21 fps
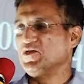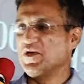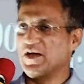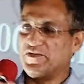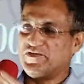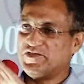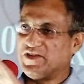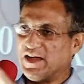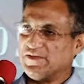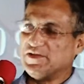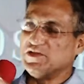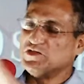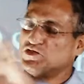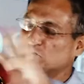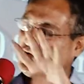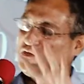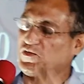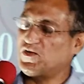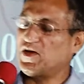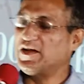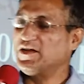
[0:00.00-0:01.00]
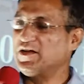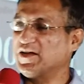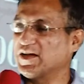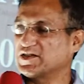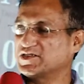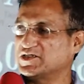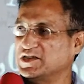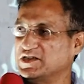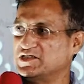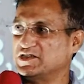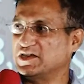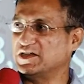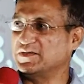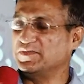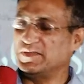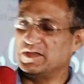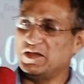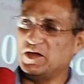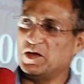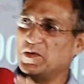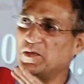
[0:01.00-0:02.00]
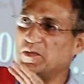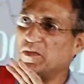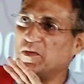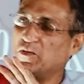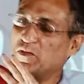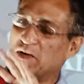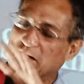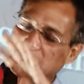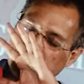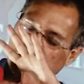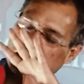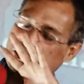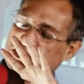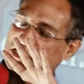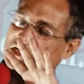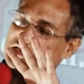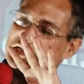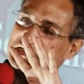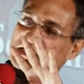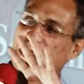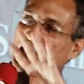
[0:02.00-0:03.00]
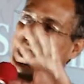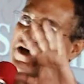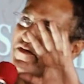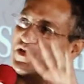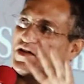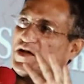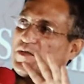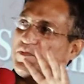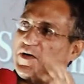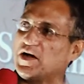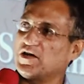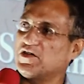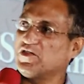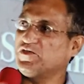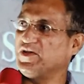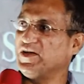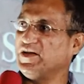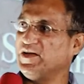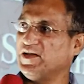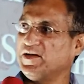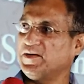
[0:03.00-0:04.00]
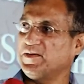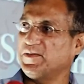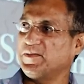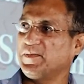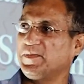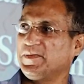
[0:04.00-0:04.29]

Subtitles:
You have traveled so far in Aksai Chin. Now, was Aksai Chin ever a part of India?